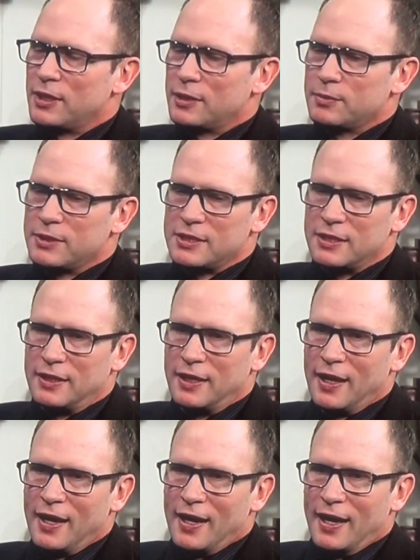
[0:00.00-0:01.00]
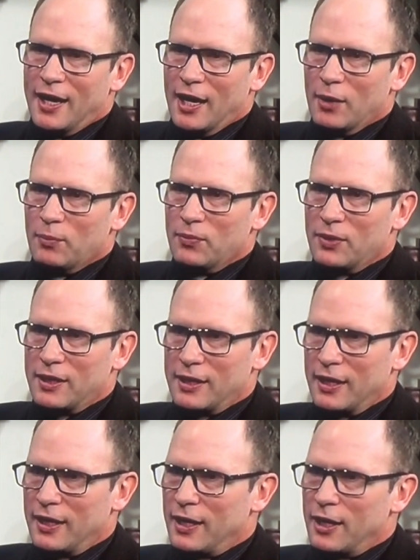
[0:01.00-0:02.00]
department, and
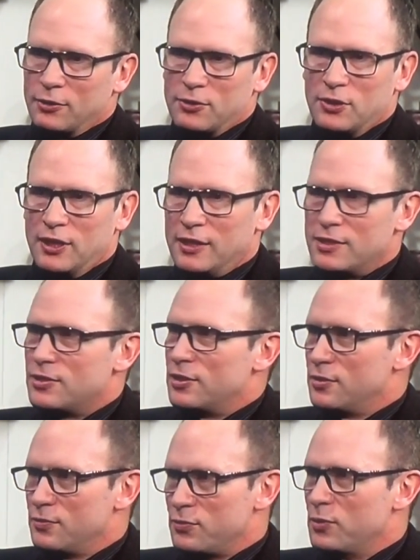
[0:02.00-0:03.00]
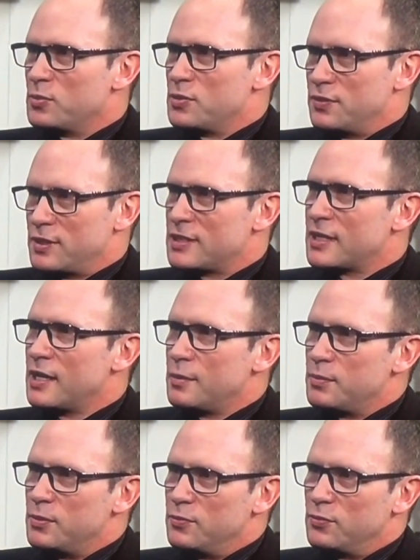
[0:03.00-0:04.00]
um, getting out, you need certain forms of
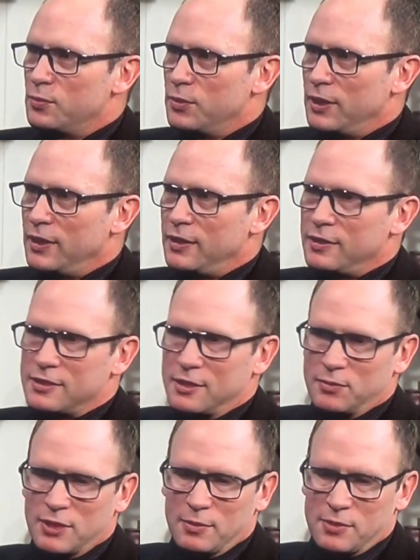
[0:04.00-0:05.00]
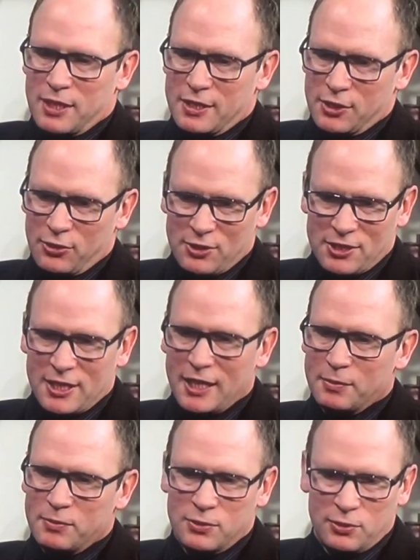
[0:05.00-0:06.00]
escape. And for me, sometimes that's a good
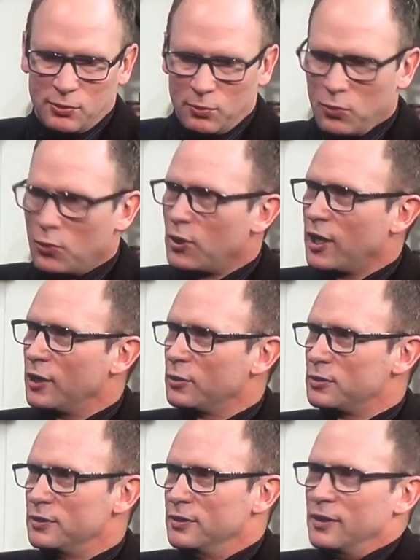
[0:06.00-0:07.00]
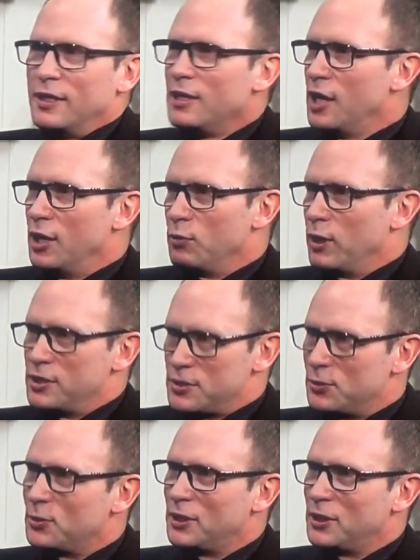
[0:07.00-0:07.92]
escape to walk out and, and write a